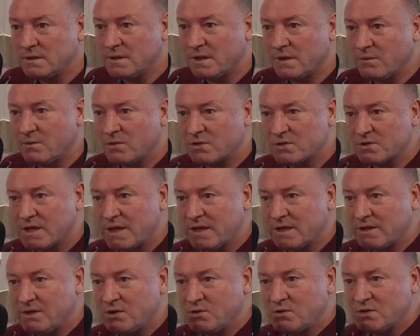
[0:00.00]
It was
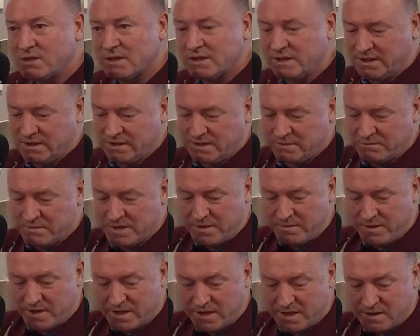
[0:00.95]
like usually you'd
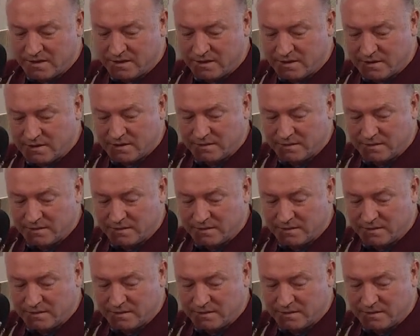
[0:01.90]
maybe get the,